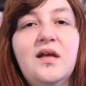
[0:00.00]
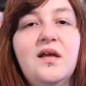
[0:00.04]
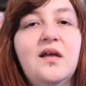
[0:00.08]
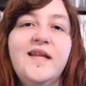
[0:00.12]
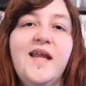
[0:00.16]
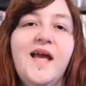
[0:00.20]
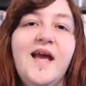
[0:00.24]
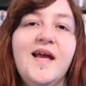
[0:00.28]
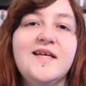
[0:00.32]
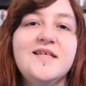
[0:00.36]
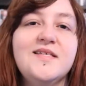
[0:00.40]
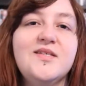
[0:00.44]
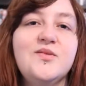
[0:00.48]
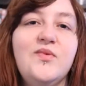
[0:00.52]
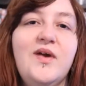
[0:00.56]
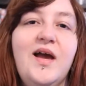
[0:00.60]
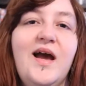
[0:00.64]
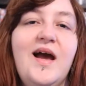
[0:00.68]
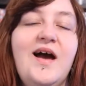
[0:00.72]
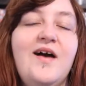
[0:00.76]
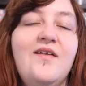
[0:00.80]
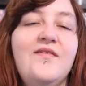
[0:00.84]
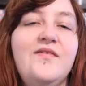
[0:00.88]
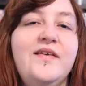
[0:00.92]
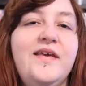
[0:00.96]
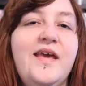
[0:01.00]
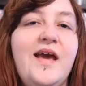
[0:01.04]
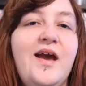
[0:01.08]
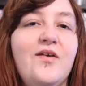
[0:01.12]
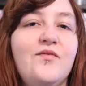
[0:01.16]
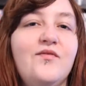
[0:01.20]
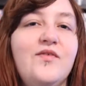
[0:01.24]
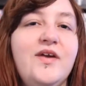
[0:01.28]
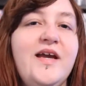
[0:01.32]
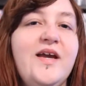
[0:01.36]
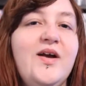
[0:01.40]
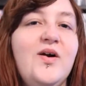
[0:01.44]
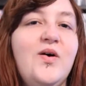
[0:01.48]
Next we have Get
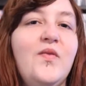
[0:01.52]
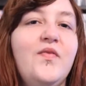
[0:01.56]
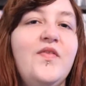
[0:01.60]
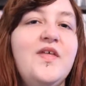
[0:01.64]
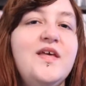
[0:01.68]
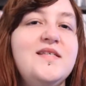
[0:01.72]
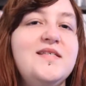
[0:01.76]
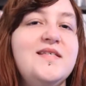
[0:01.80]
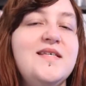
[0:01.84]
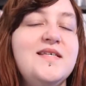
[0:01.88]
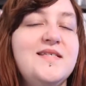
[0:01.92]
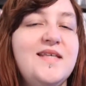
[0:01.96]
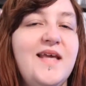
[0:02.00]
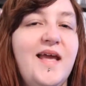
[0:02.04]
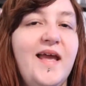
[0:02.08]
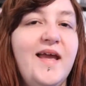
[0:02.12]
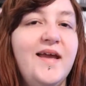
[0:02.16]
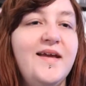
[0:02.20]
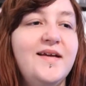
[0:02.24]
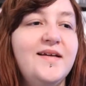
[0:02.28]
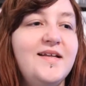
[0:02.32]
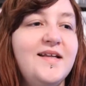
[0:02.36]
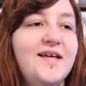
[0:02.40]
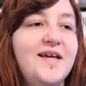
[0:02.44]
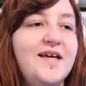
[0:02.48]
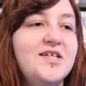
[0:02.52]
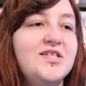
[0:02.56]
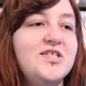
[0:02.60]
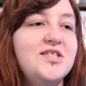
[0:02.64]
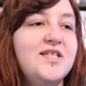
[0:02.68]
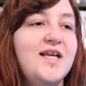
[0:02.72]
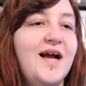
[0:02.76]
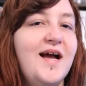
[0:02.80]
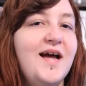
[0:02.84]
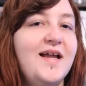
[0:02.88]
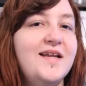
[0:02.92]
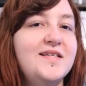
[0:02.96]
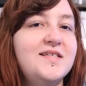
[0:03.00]
Real. This is English,
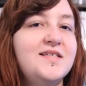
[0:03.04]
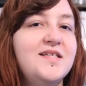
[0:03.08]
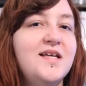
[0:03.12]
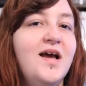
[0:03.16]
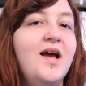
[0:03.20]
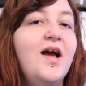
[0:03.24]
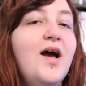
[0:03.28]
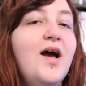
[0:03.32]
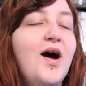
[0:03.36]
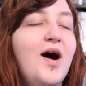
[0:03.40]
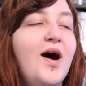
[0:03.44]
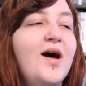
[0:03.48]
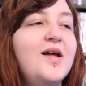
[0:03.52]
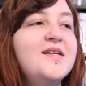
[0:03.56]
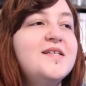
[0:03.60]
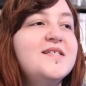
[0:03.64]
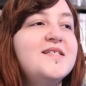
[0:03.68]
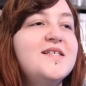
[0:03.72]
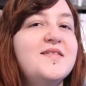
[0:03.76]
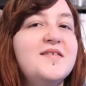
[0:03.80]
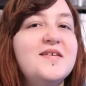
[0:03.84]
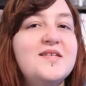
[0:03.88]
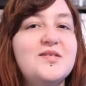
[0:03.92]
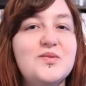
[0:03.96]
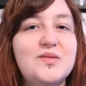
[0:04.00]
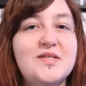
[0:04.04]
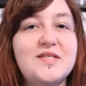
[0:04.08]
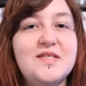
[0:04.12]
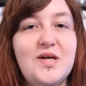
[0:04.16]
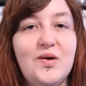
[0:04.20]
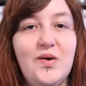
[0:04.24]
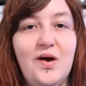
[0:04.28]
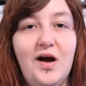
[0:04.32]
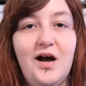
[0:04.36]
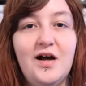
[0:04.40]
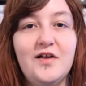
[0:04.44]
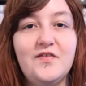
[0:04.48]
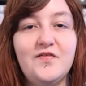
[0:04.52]
and honestly this was so
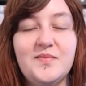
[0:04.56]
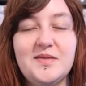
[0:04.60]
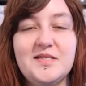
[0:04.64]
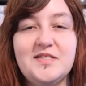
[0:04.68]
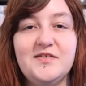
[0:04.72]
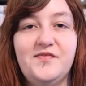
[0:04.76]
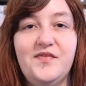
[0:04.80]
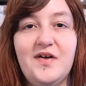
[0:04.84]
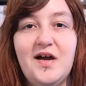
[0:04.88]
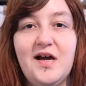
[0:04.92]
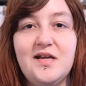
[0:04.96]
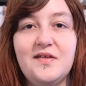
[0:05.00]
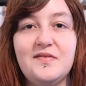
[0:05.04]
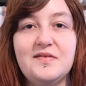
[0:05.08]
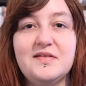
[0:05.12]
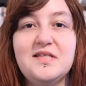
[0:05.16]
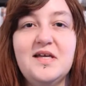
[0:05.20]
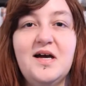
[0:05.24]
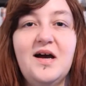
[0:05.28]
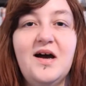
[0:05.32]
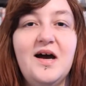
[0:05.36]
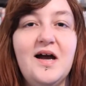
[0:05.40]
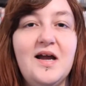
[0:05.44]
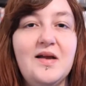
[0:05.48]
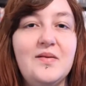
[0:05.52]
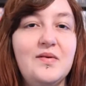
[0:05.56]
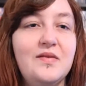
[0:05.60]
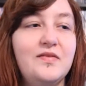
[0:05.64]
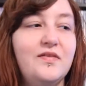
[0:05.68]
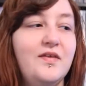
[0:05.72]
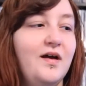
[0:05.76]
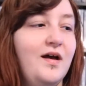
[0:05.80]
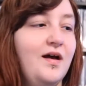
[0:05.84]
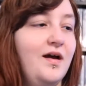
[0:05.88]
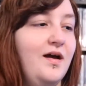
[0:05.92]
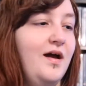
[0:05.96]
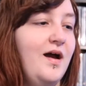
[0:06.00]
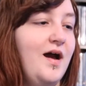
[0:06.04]
hard for me to find at the time
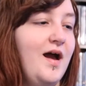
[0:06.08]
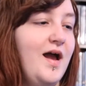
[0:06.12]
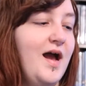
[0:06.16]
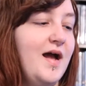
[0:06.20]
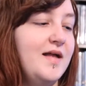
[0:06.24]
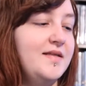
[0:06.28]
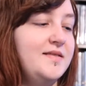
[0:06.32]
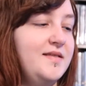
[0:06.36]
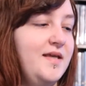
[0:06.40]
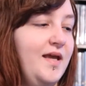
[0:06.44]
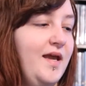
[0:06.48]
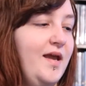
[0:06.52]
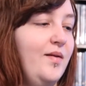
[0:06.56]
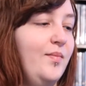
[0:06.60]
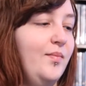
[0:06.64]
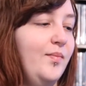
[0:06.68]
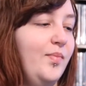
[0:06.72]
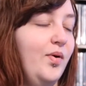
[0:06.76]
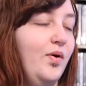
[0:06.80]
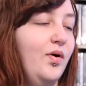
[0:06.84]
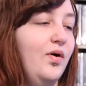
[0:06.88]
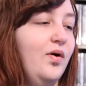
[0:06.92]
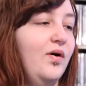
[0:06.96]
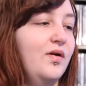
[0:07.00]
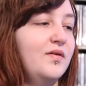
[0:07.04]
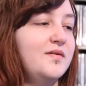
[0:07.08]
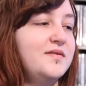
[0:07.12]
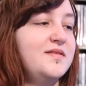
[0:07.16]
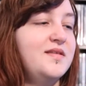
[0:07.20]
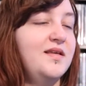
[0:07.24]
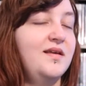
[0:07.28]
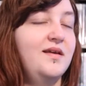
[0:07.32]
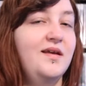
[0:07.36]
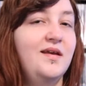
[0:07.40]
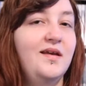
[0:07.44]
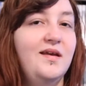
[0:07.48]
that I had to import